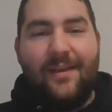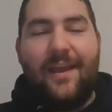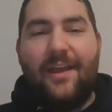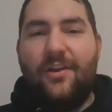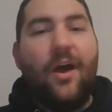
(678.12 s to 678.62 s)

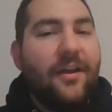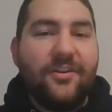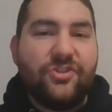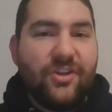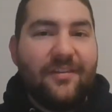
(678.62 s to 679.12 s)
And
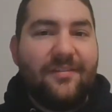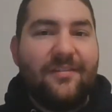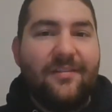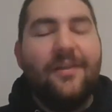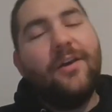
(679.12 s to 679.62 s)
not
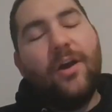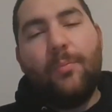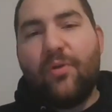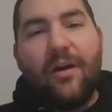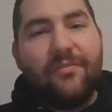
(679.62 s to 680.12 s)
just a
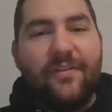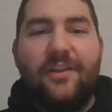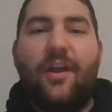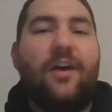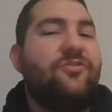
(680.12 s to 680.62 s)

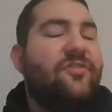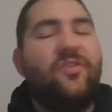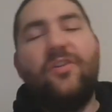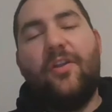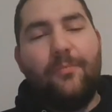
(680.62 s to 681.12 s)
prophet, not
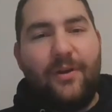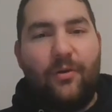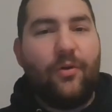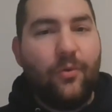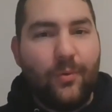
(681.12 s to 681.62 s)
just another
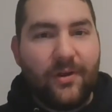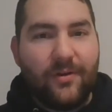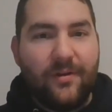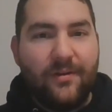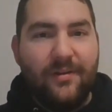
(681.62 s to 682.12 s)
miracle
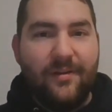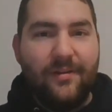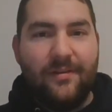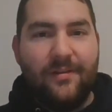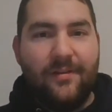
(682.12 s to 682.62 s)
worker,
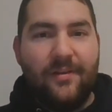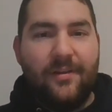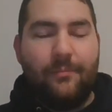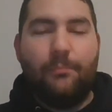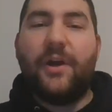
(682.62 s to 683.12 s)

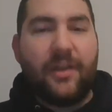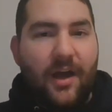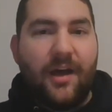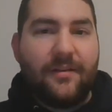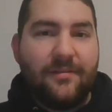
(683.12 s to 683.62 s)
but
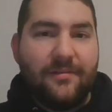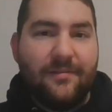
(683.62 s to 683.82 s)
God.